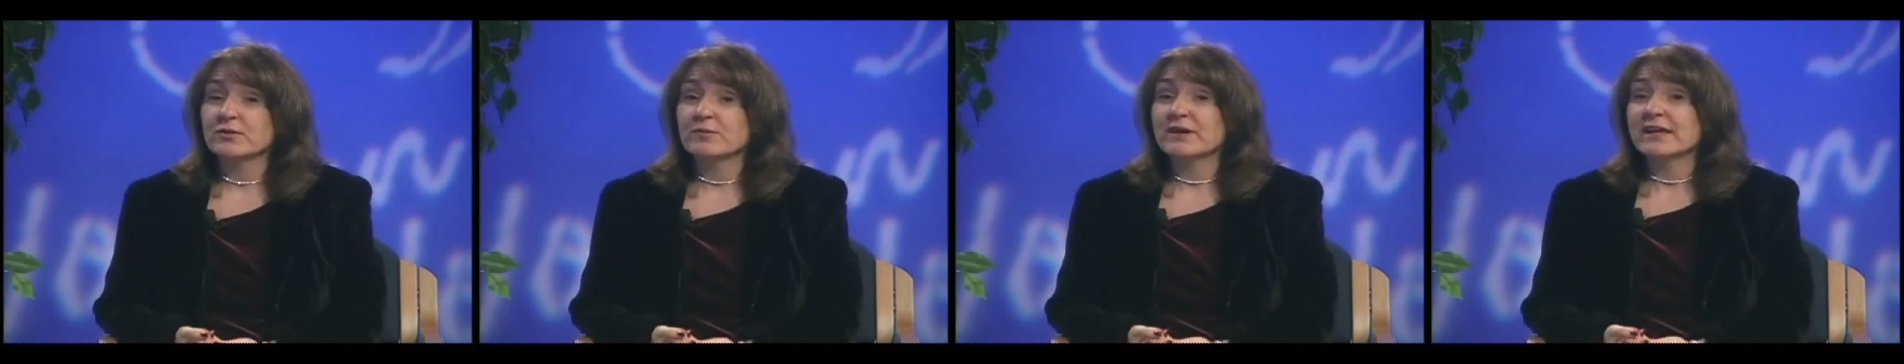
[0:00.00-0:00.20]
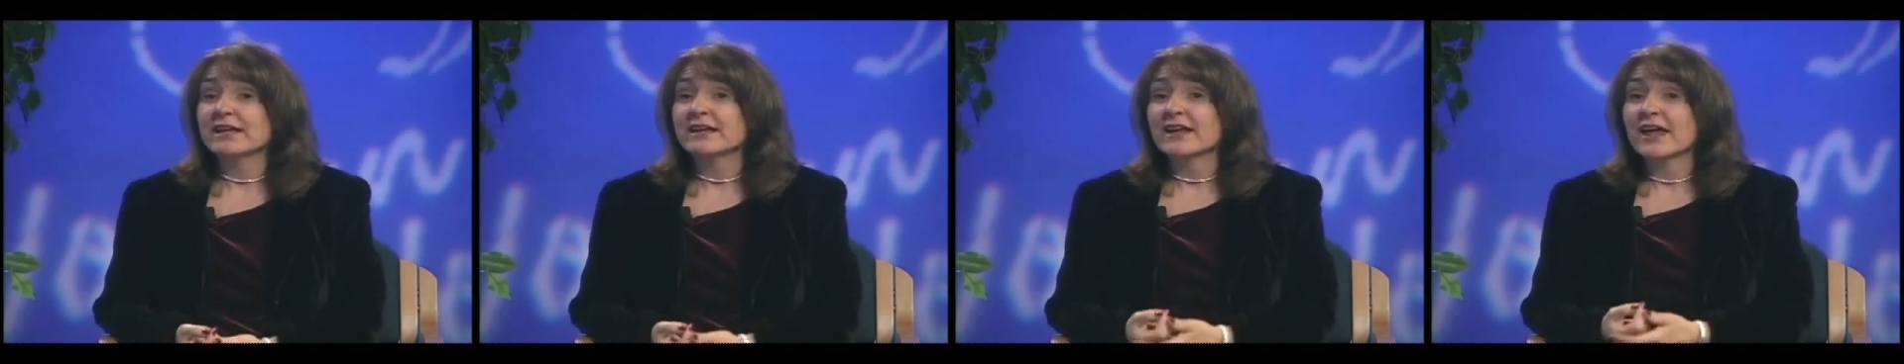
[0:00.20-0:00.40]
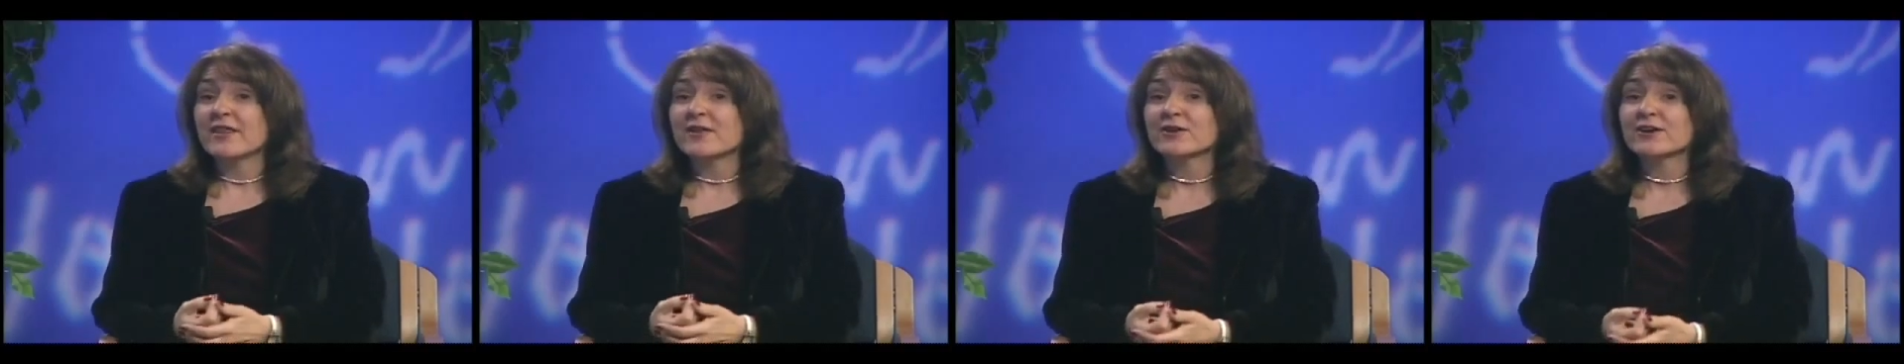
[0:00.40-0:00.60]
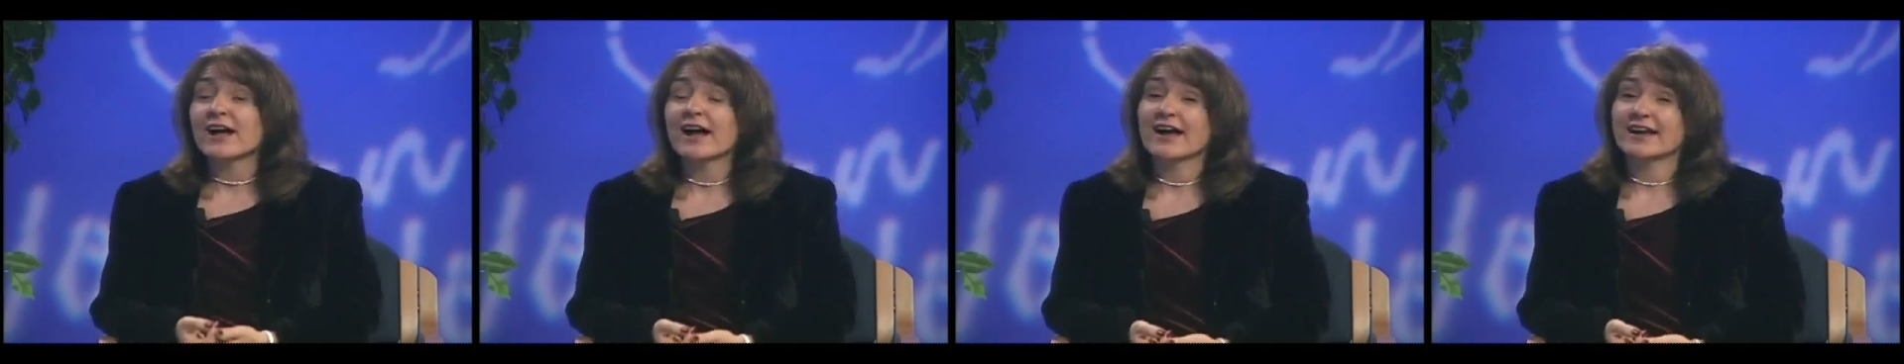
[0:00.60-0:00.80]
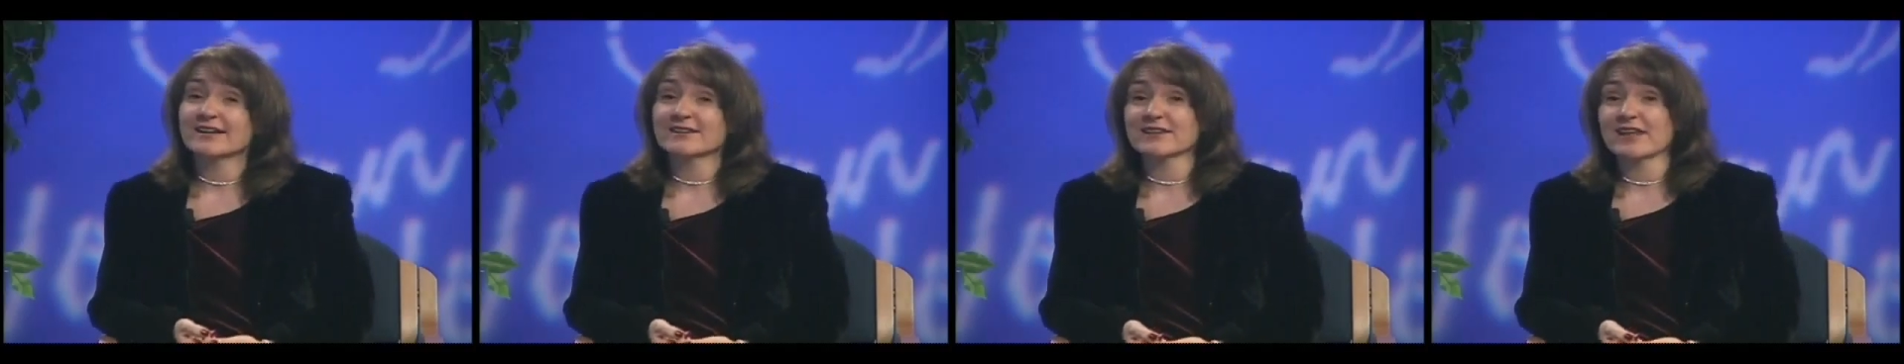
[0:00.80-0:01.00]
you to be another
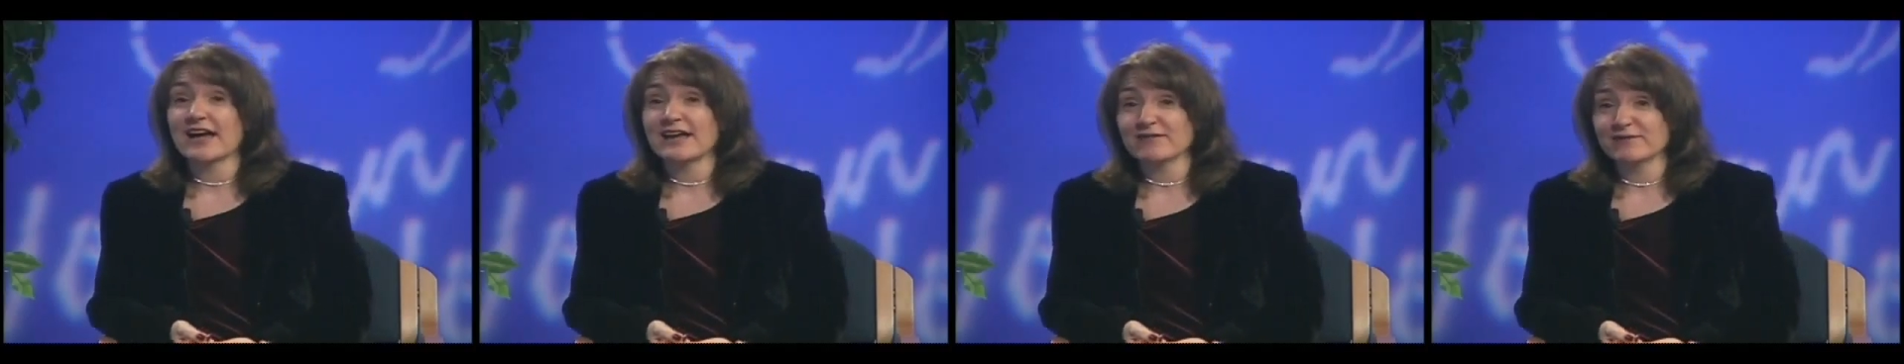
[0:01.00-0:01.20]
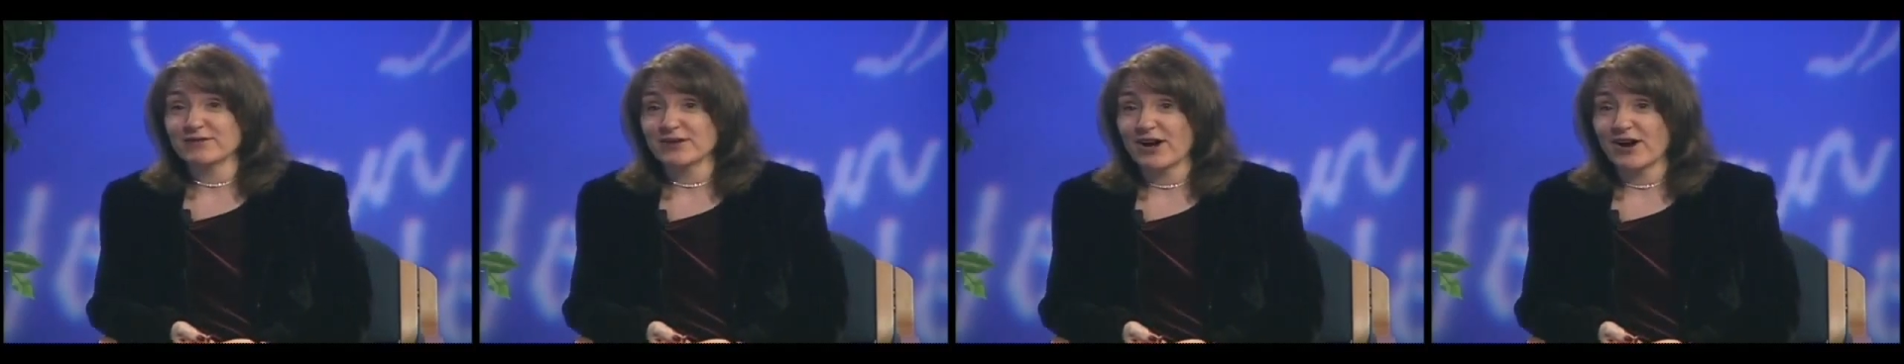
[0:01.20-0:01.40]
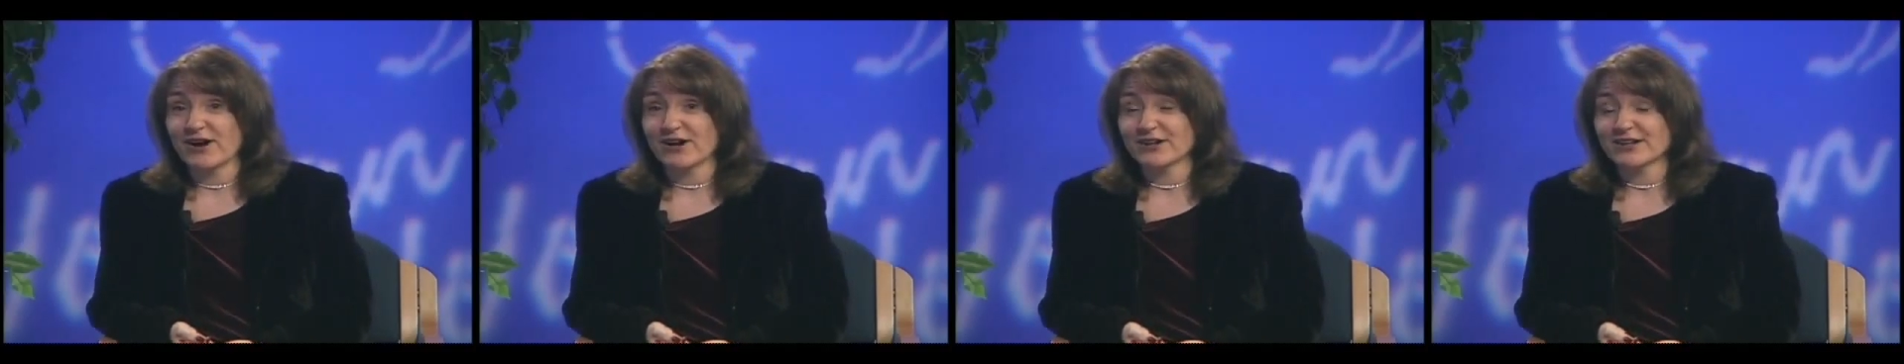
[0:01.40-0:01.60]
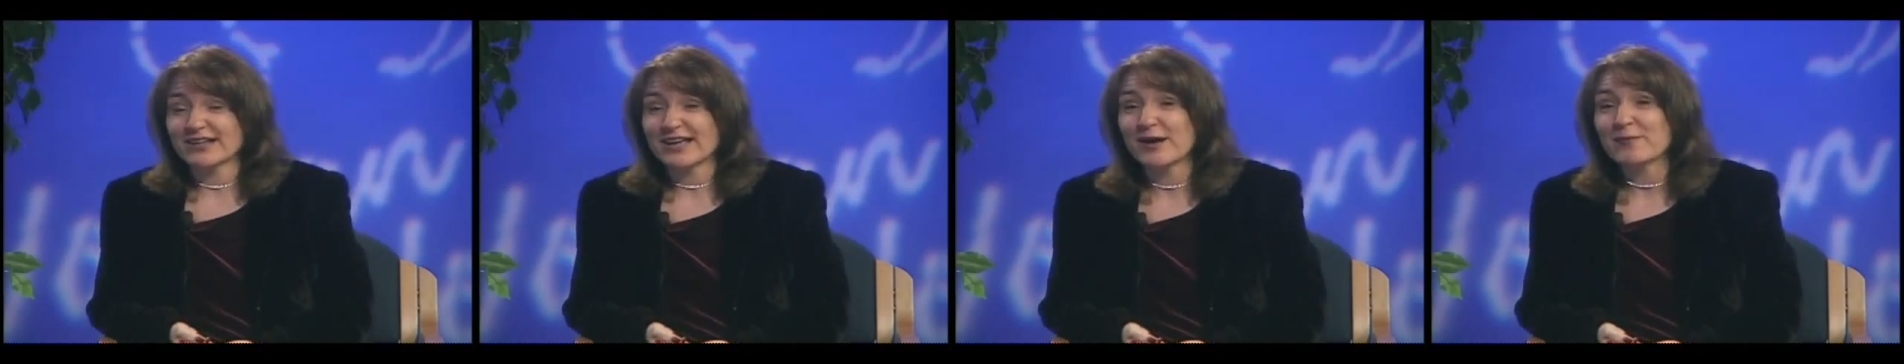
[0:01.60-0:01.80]
kind of lifeguard.